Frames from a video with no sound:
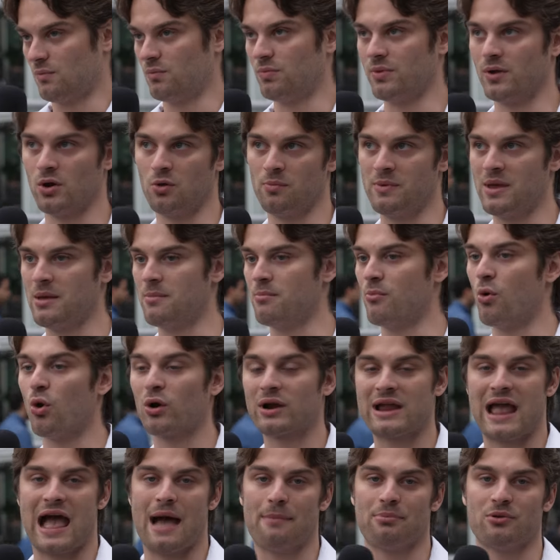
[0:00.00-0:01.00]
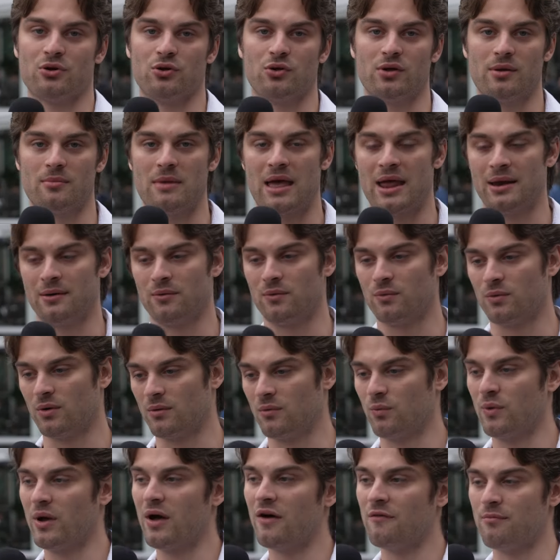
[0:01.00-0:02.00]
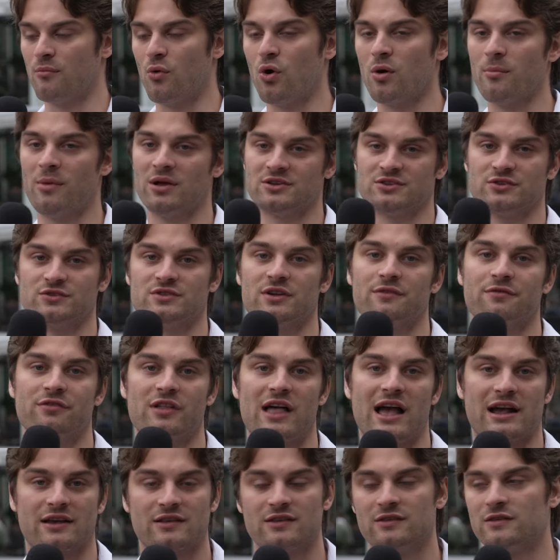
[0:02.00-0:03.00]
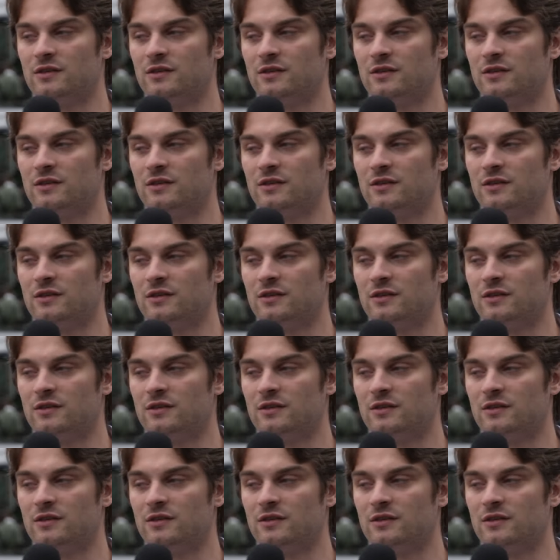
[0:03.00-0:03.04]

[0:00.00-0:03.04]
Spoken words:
there'll be more capital and we'll have more muscles to flex.